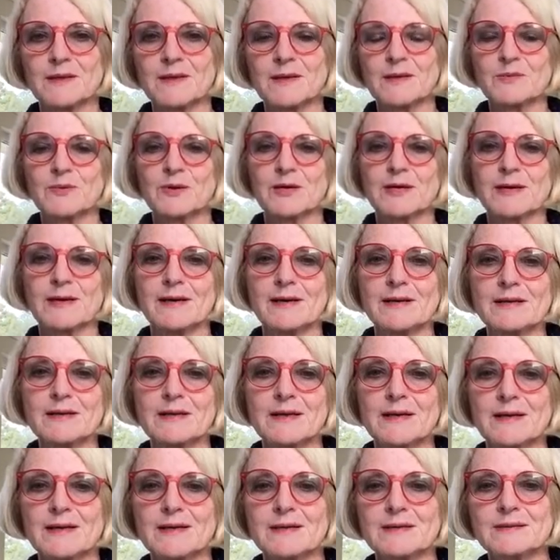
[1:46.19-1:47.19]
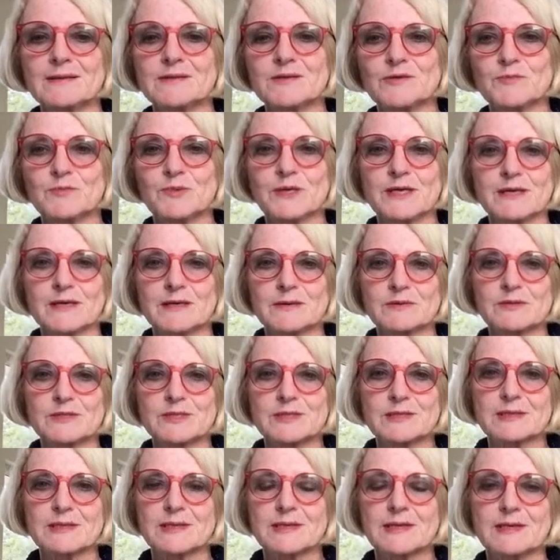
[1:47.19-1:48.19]
away and not being able
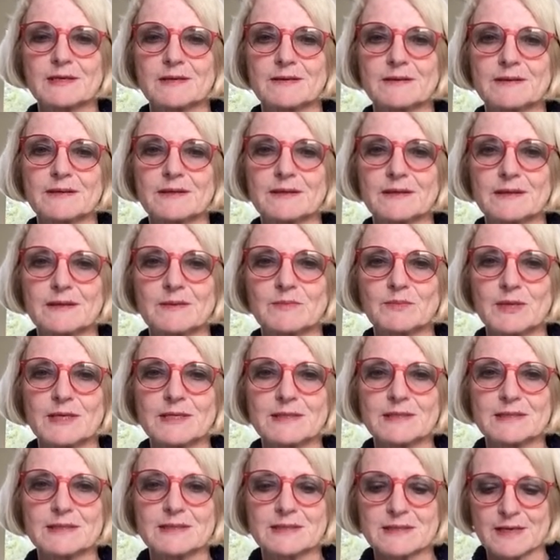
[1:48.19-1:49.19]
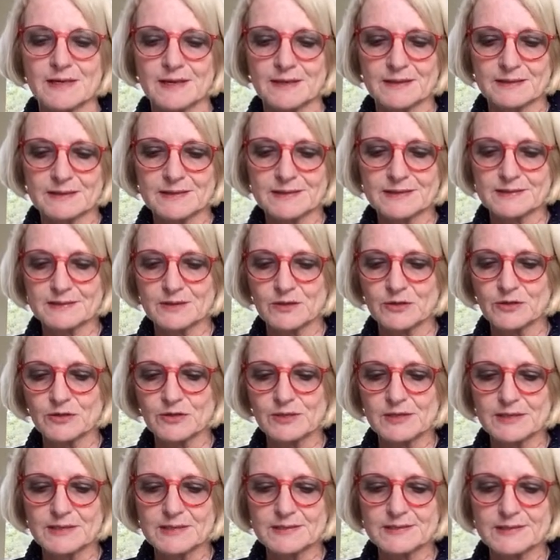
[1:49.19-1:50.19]
to get the meeting done as
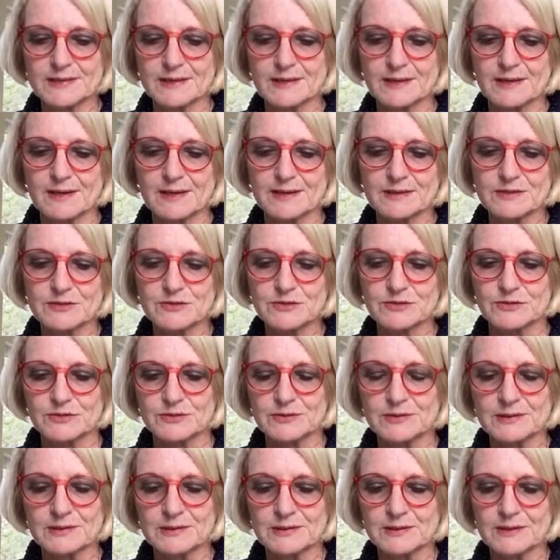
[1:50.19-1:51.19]
early as I'd like to.